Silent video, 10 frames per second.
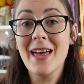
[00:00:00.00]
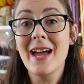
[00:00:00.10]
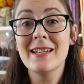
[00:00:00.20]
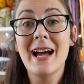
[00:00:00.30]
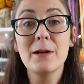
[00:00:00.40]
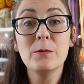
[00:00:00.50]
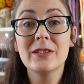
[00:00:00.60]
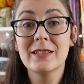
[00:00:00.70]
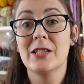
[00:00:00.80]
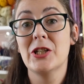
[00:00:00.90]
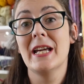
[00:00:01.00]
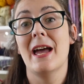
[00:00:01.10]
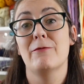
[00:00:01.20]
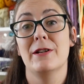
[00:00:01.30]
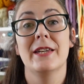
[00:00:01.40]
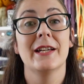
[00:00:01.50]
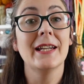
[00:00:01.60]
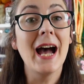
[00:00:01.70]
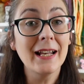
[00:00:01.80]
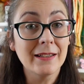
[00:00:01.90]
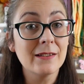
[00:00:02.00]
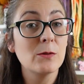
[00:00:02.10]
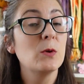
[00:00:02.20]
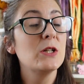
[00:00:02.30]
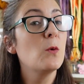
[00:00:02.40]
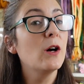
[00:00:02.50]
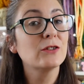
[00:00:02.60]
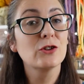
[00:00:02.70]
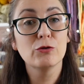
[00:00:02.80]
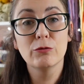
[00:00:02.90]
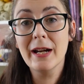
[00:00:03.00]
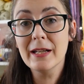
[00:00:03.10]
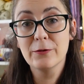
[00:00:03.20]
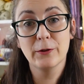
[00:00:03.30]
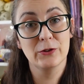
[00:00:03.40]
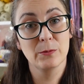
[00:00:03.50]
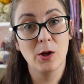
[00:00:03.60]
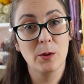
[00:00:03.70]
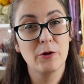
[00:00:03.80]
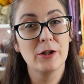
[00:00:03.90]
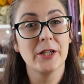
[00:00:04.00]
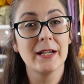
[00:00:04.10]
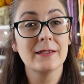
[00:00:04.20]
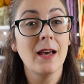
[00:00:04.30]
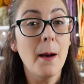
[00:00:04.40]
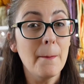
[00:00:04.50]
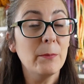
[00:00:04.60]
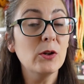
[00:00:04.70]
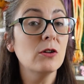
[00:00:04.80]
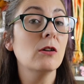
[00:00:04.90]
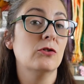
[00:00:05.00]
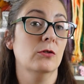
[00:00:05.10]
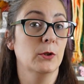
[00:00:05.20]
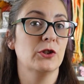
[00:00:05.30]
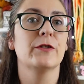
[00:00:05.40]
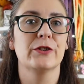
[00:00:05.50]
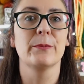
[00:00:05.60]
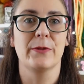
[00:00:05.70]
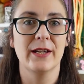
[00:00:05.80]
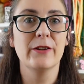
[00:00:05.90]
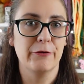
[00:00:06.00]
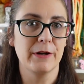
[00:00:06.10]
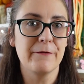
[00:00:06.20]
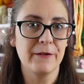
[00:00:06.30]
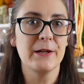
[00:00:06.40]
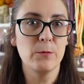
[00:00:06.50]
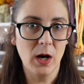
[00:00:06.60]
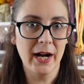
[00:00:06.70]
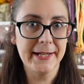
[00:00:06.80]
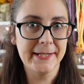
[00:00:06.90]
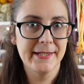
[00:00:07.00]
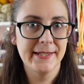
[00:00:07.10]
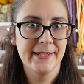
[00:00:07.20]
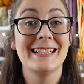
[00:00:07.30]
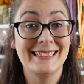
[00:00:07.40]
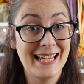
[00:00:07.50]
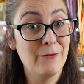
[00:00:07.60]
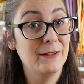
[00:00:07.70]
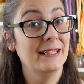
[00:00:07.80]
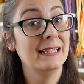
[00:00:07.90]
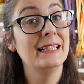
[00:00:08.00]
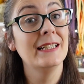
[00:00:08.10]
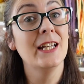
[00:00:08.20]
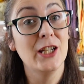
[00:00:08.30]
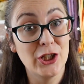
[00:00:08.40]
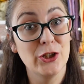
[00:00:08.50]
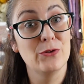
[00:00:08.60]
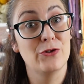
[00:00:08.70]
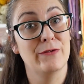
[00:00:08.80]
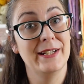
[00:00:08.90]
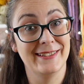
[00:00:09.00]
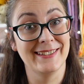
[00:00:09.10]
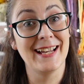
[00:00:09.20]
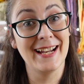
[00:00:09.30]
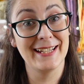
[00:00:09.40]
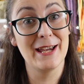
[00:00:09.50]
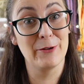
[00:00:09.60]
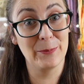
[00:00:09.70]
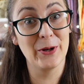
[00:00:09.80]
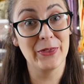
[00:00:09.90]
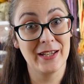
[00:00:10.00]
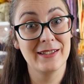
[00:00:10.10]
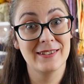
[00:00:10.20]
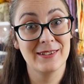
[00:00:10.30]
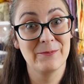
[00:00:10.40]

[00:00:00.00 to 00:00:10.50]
then, I was stitching everything in hand, which works great for smaller projects, but not so much for something 3 feet wide. Definitely a huge reason I gave up on this.